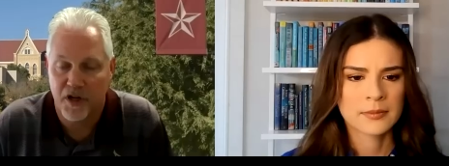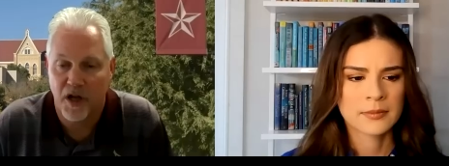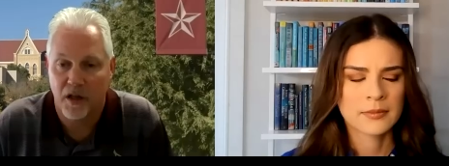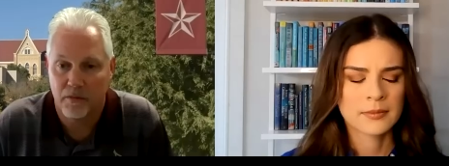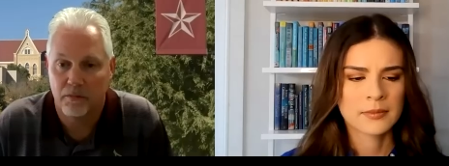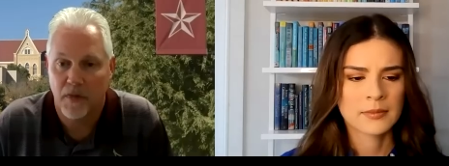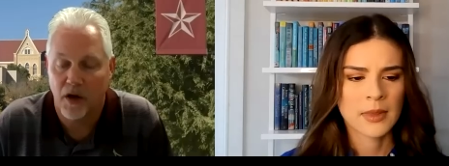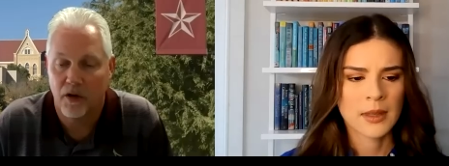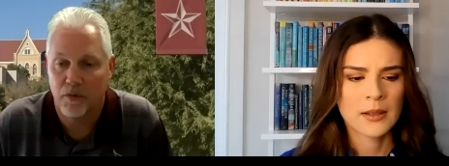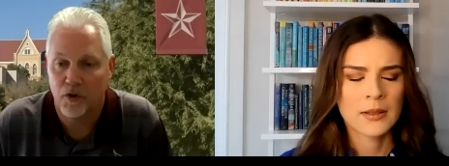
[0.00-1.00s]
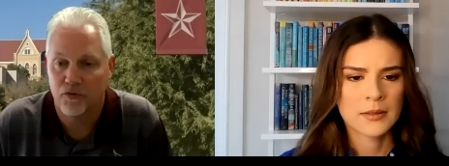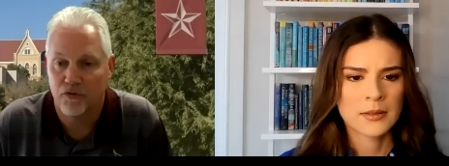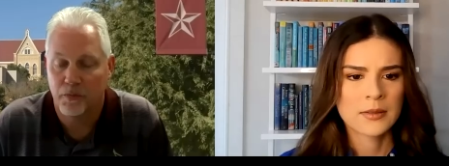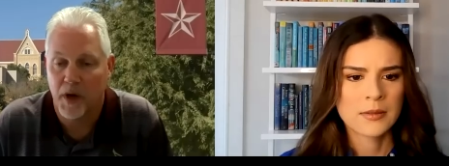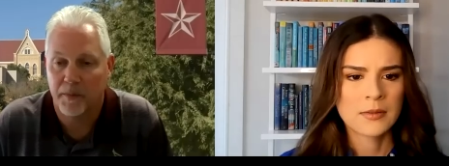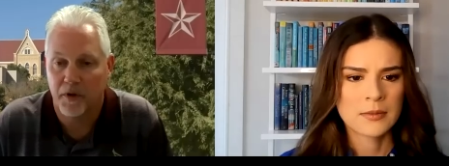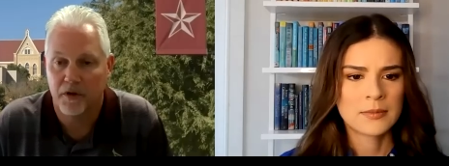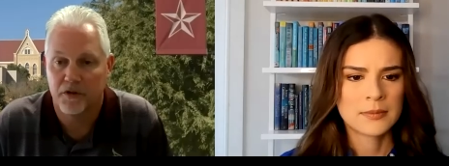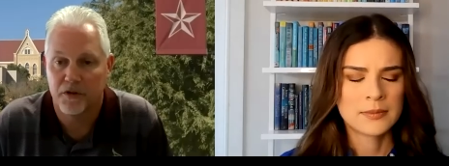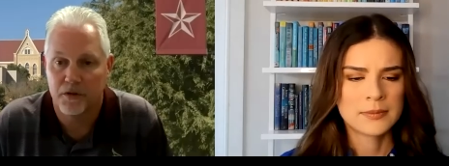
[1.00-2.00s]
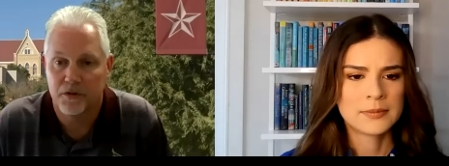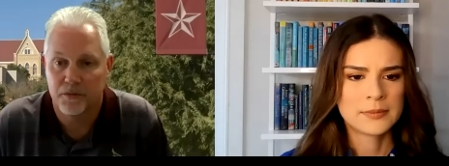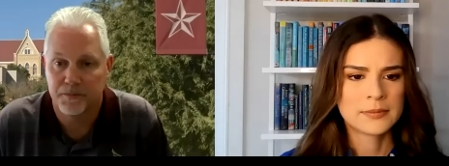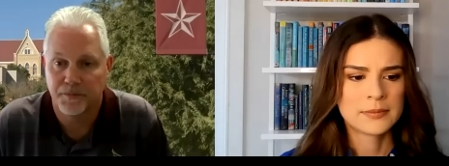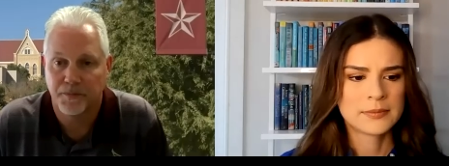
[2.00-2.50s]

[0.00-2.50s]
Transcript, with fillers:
Speaker 1: and how it how it moves through populations.